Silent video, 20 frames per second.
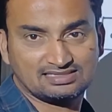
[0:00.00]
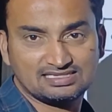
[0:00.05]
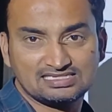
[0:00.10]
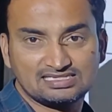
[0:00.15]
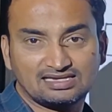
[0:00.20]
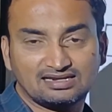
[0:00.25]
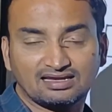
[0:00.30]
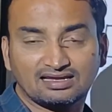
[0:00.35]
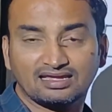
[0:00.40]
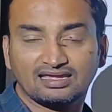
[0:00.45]
These
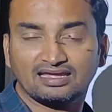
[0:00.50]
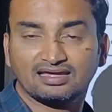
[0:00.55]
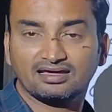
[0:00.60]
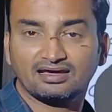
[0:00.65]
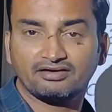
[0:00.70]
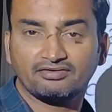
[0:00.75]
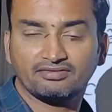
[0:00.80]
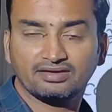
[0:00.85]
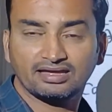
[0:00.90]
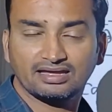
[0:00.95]

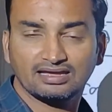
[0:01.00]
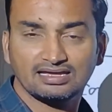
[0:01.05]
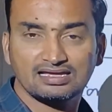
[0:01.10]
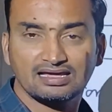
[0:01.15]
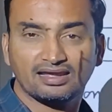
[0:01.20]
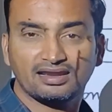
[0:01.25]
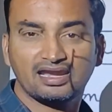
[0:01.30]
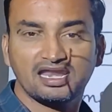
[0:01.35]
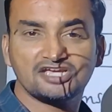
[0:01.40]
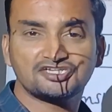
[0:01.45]
are
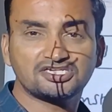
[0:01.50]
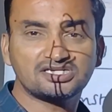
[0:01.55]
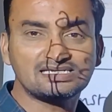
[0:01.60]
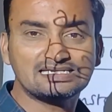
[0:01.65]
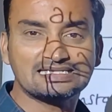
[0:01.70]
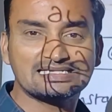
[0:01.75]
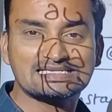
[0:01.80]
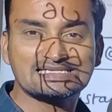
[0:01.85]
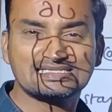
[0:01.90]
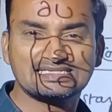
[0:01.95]

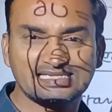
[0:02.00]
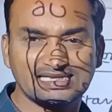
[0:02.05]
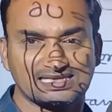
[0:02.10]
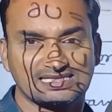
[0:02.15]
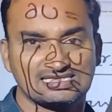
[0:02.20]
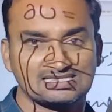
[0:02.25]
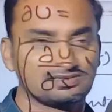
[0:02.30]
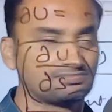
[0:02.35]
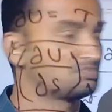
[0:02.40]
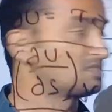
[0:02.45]
relation
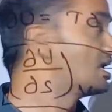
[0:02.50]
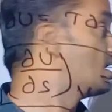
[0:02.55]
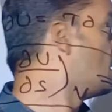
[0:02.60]
6.